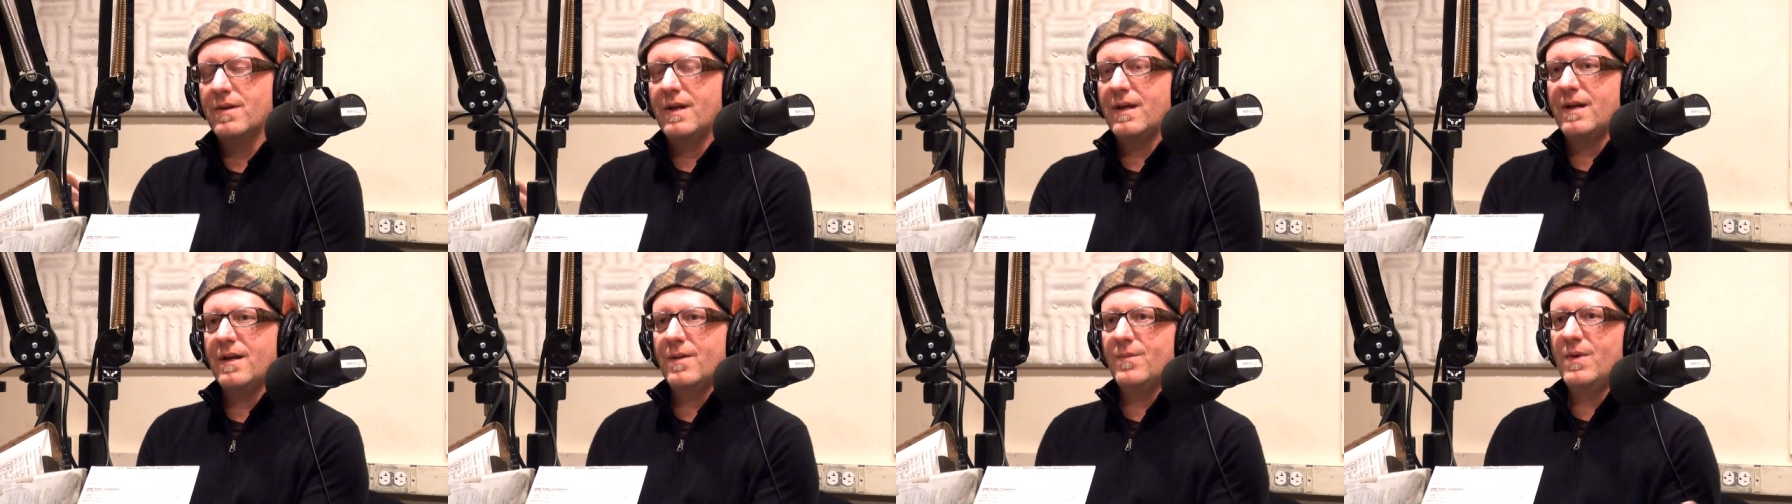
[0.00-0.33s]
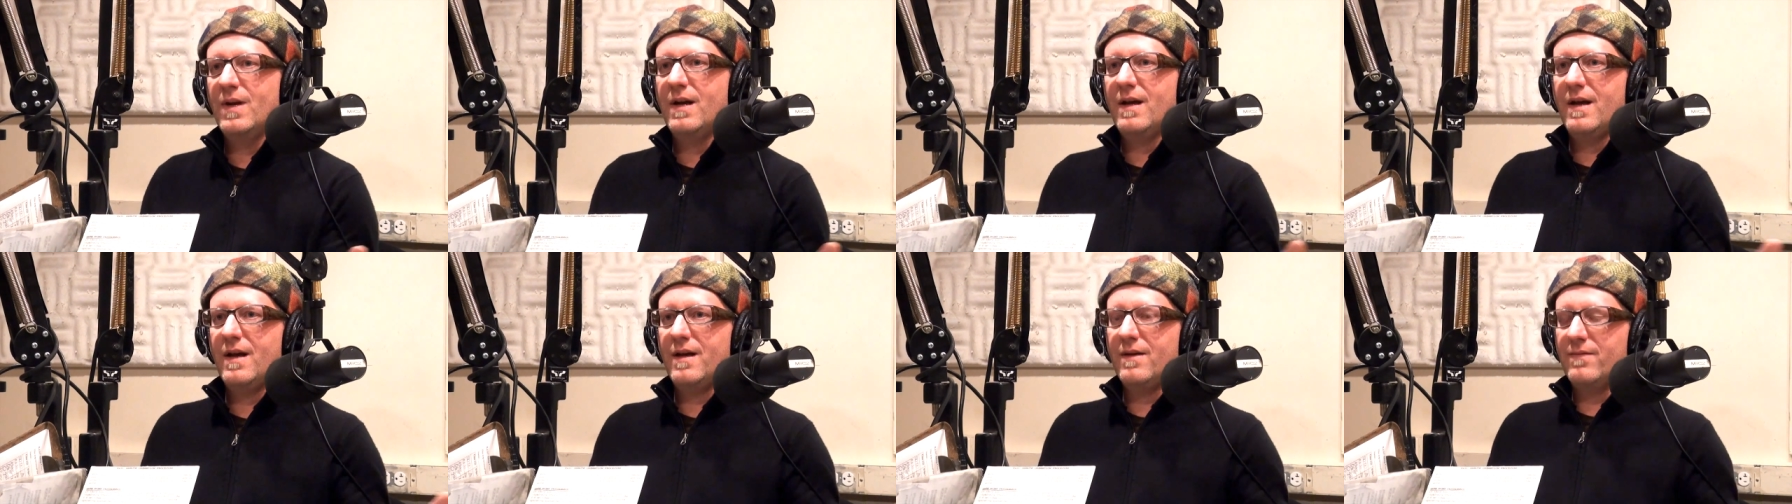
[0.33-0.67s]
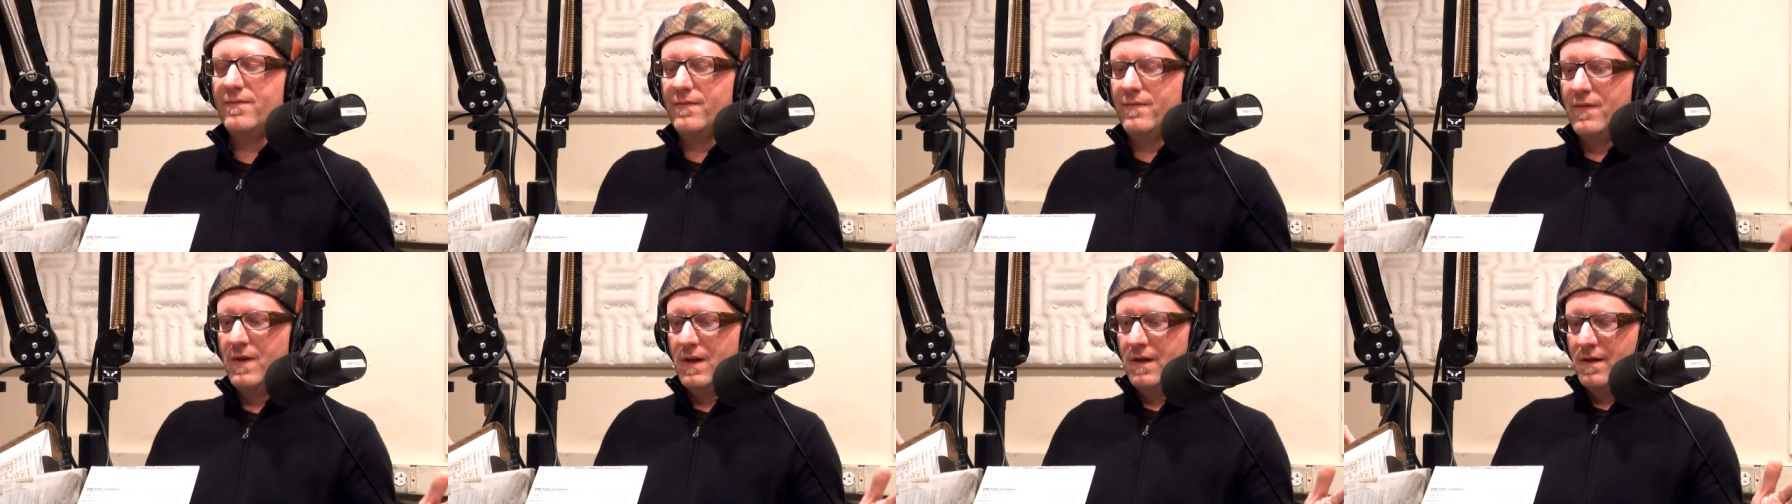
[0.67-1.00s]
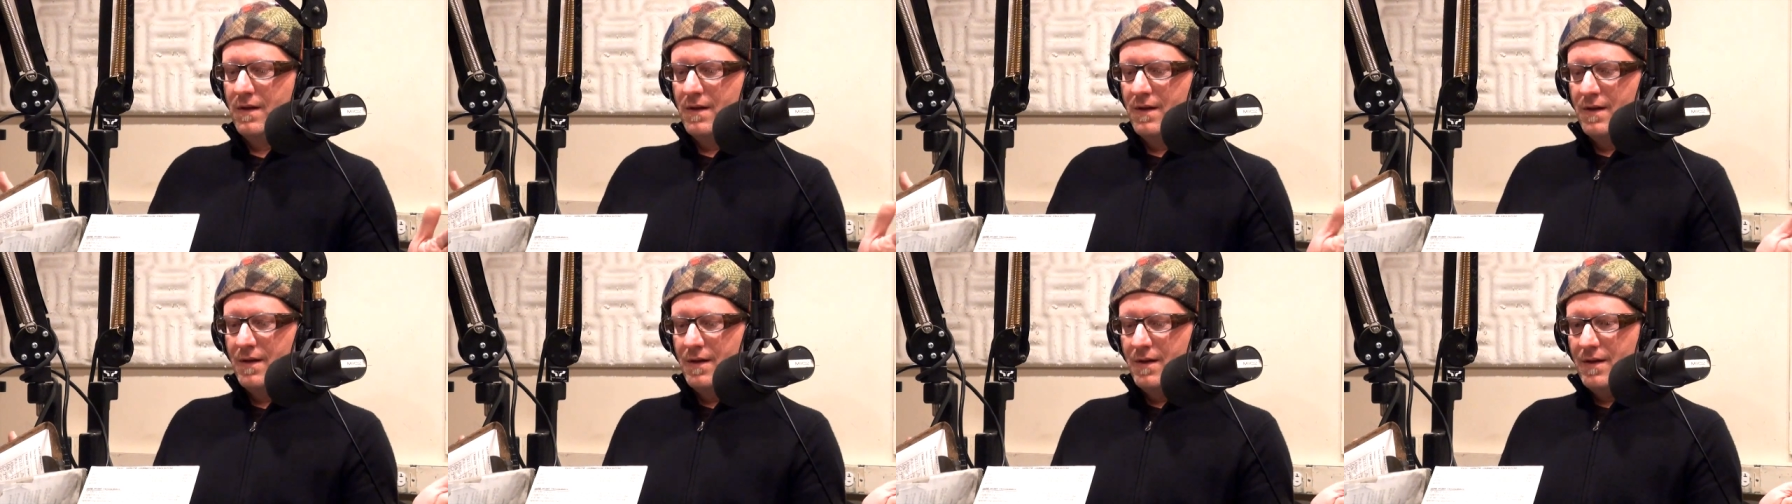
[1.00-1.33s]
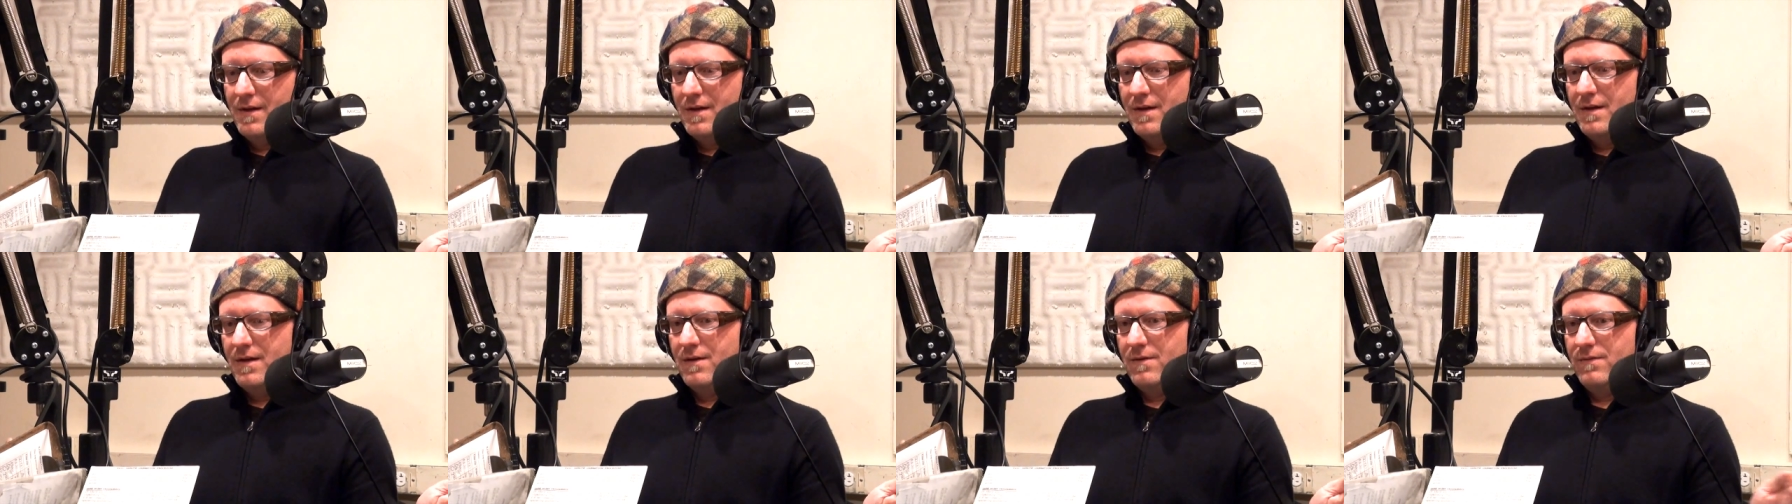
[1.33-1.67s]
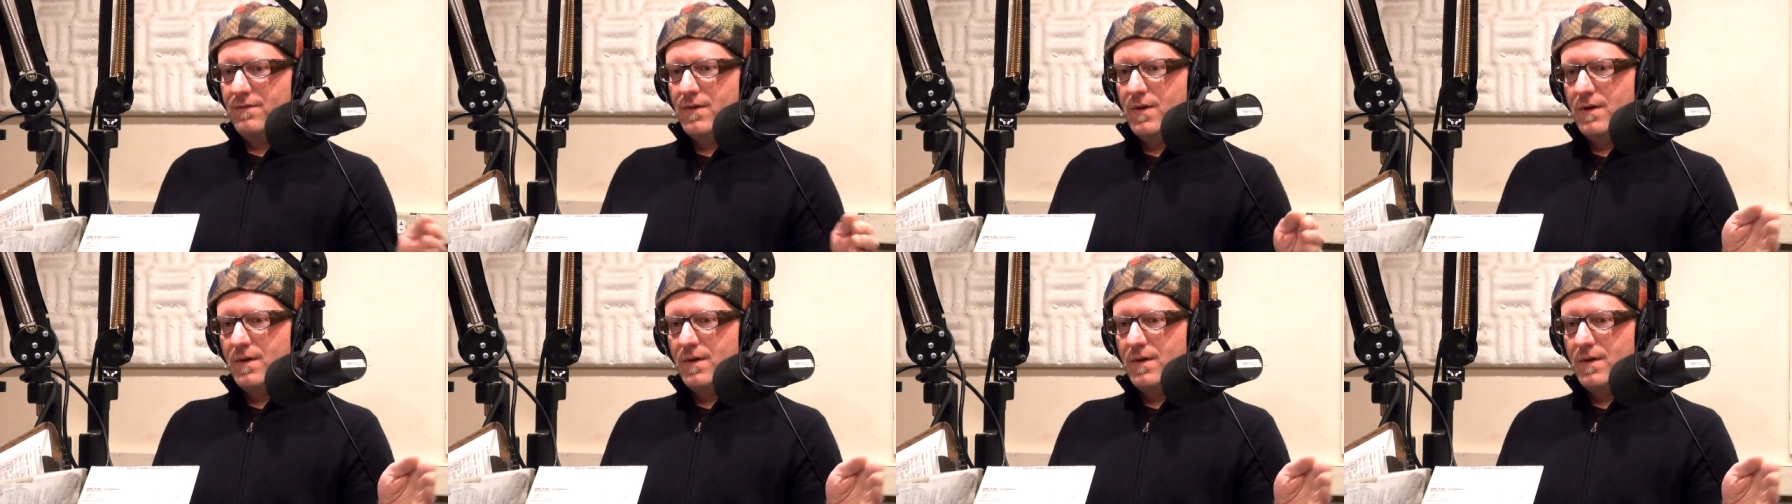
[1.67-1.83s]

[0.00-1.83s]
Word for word: Like I'm going to have, you know,